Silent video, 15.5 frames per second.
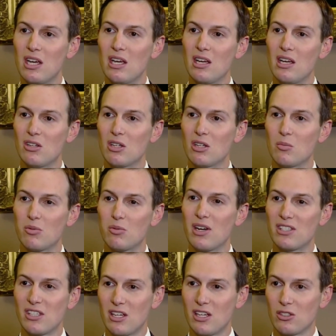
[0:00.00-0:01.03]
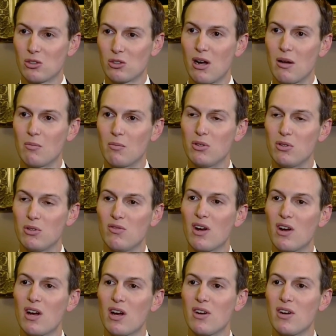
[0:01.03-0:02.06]
It took President Trump, who's
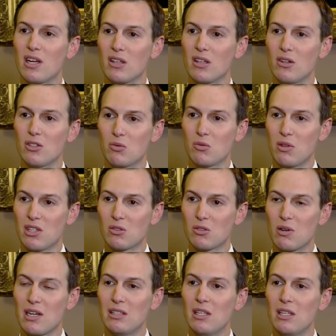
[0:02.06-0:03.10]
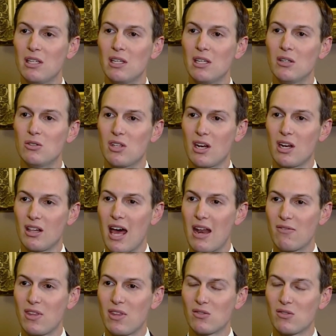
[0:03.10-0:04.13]
very, very close with Israel, who's done a lot
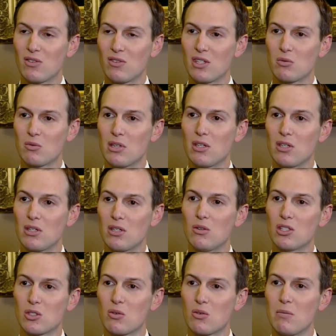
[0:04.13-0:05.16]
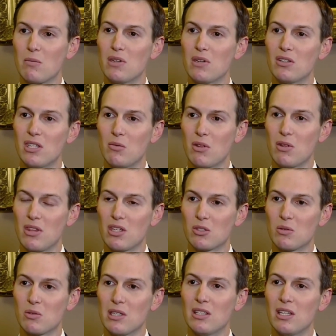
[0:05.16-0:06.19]
of things for Israel, who has credibility with
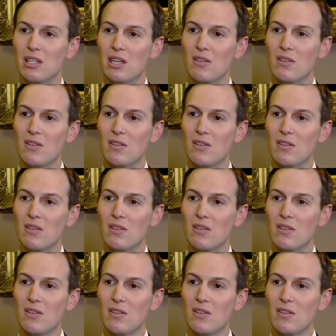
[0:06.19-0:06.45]
Israel,